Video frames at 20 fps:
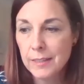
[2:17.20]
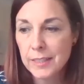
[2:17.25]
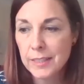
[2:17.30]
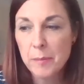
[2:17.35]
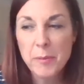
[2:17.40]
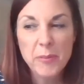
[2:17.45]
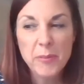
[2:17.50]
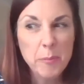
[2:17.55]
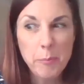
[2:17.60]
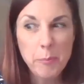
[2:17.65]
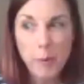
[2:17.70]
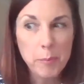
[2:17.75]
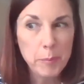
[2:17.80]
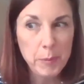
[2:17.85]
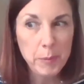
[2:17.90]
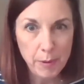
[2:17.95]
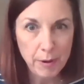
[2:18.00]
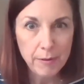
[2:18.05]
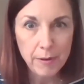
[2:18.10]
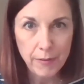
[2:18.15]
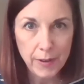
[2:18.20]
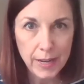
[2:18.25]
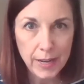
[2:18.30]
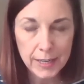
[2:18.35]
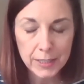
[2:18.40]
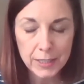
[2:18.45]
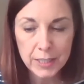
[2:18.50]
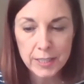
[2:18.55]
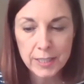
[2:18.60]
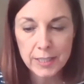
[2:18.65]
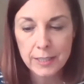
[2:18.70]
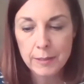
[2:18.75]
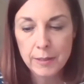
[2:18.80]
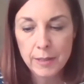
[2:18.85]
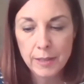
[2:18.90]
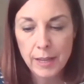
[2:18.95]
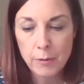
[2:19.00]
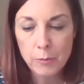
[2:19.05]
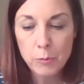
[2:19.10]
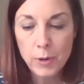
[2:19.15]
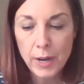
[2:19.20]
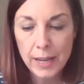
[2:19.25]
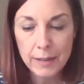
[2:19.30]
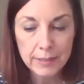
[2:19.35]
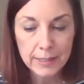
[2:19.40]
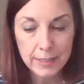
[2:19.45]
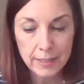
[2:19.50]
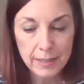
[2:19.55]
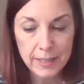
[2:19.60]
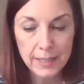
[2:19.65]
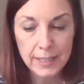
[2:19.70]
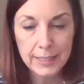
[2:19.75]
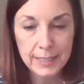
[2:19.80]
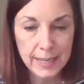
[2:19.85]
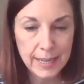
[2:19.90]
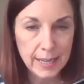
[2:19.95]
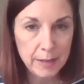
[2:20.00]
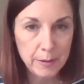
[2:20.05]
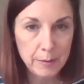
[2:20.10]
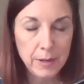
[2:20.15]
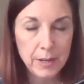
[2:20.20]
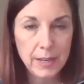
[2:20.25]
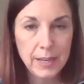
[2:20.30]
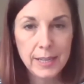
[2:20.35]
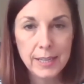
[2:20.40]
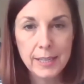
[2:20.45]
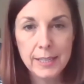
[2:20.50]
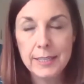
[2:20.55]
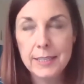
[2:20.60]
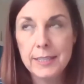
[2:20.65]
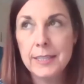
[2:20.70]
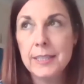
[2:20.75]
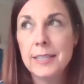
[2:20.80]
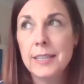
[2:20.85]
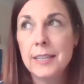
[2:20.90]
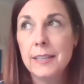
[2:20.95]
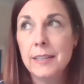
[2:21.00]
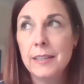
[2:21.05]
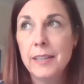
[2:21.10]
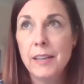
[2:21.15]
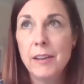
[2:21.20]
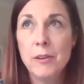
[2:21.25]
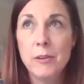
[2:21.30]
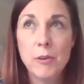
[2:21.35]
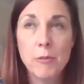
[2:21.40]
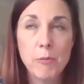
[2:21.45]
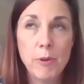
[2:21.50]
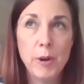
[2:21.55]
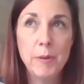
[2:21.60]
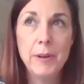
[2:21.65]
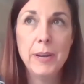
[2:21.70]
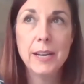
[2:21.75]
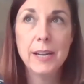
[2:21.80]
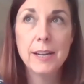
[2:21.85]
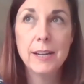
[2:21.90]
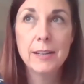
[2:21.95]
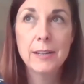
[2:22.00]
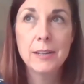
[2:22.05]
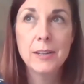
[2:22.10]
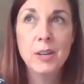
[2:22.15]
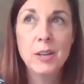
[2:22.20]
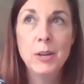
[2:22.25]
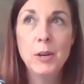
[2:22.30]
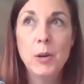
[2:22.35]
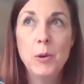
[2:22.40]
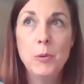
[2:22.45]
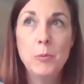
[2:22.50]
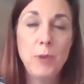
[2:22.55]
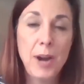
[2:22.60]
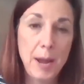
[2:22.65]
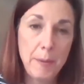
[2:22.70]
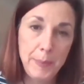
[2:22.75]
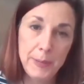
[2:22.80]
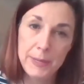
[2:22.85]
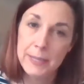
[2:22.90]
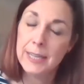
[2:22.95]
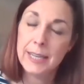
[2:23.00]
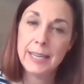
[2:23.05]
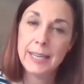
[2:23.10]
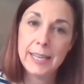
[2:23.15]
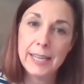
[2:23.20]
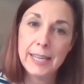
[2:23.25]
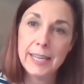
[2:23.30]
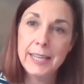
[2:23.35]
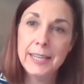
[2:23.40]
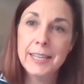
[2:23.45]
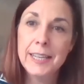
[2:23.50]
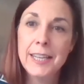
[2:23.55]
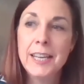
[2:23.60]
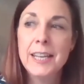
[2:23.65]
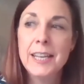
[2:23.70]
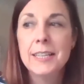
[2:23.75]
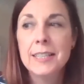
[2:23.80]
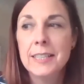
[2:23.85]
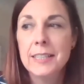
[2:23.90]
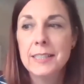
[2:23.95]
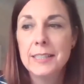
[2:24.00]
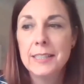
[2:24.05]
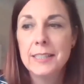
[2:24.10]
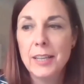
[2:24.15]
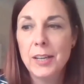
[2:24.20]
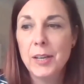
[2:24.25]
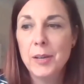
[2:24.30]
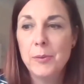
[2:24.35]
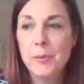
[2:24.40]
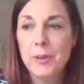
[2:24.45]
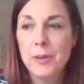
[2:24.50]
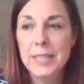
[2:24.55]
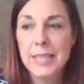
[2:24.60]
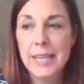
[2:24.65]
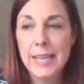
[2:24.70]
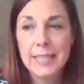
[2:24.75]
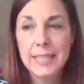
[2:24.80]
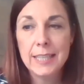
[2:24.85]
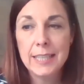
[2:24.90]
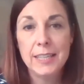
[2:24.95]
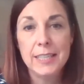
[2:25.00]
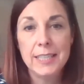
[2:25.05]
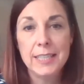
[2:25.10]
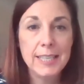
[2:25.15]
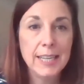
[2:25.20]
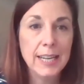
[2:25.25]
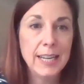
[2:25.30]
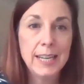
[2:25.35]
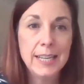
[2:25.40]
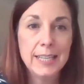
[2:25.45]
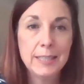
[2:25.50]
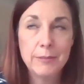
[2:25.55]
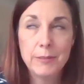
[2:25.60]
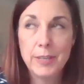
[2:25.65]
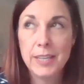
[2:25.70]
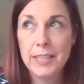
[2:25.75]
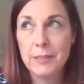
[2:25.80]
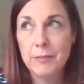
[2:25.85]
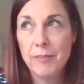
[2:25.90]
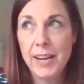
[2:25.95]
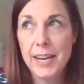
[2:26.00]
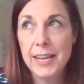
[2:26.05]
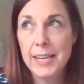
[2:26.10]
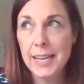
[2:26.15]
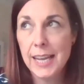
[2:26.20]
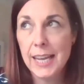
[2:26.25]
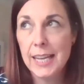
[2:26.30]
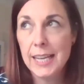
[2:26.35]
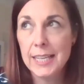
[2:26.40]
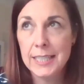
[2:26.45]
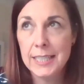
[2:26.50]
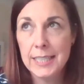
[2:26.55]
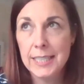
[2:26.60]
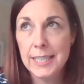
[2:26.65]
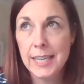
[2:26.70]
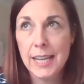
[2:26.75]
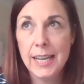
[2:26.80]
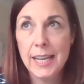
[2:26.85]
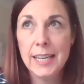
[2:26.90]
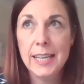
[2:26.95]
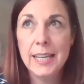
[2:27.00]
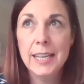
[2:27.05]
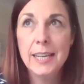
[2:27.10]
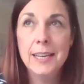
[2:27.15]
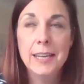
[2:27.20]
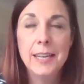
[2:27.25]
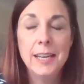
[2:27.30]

of them probably won't have hatched. And they're all outside now, and they are growing rapidly. So on days like today, it's raining here today,